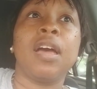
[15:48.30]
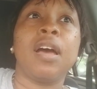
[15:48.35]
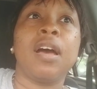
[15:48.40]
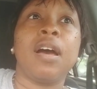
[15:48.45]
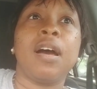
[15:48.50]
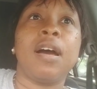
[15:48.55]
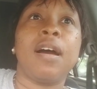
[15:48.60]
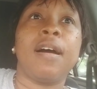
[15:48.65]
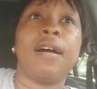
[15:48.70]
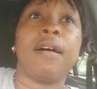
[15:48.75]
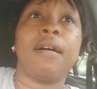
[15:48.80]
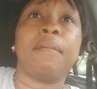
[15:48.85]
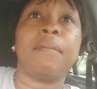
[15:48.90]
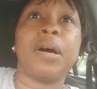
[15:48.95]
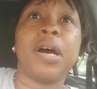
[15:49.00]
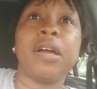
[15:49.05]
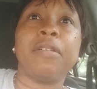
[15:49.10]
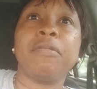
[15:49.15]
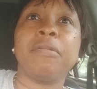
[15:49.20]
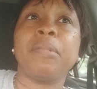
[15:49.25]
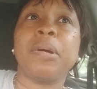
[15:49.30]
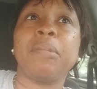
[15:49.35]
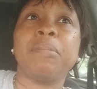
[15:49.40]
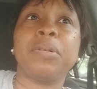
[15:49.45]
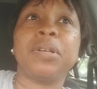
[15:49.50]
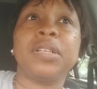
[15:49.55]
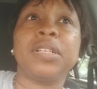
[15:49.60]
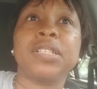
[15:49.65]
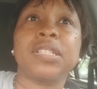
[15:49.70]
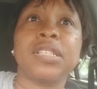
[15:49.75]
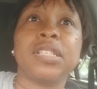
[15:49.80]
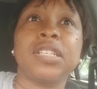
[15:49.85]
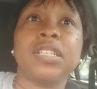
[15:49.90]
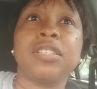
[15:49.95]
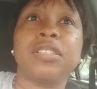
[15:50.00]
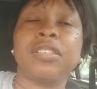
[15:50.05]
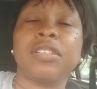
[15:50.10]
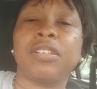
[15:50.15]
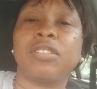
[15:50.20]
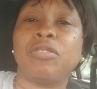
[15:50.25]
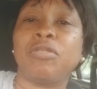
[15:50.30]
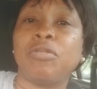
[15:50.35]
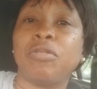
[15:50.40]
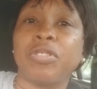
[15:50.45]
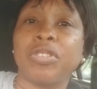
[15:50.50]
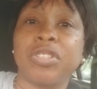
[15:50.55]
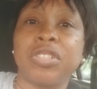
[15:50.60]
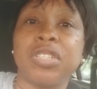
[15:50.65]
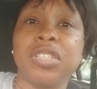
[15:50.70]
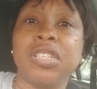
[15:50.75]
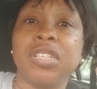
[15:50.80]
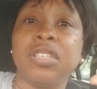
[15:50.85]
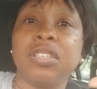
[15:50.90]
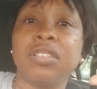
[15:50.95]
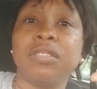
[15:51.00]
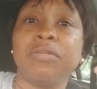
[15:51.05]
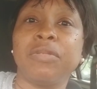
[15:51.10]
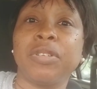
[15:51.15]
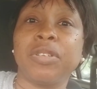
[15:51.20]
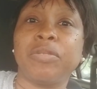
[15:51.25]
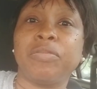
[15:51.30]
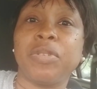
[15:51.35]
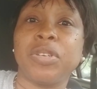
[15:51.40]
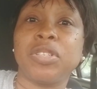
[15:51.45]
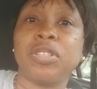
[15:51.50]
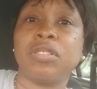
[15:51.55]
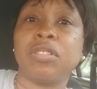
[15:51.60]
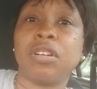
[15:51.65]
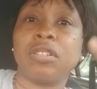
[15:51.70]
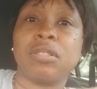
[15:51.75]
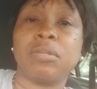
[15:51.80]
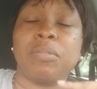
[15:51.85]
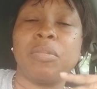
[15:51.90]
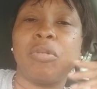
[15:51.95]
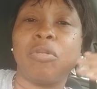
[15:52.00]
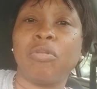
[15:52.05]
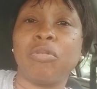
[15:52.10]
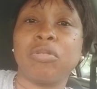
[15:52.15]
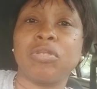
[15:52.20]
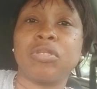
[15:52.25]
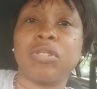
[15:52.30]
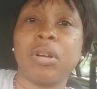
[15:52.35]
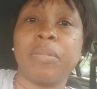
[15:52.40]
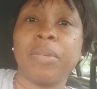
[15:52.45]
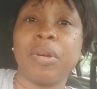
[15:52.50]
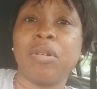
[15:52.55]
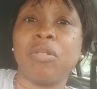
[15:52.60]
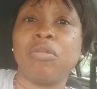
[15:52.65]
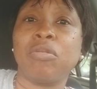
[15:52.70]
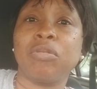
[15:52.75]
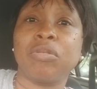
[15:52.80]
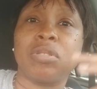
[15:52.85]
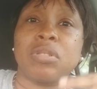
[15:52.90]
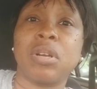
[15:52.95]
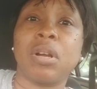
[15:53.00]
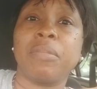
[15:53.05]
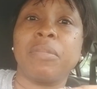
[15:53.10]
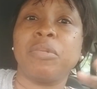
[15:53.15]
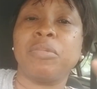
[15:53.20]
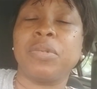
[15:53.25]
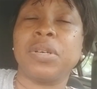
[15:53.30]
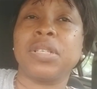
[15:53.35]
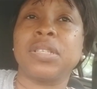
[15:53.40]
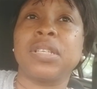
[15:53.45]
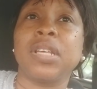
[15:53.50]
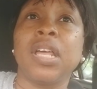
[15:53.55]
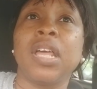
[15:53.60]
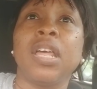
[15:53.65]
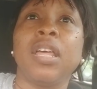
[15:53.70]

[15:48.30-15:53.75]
I remember listening to Coach D's when she talked about Coach Stormy, how Coach Stormy was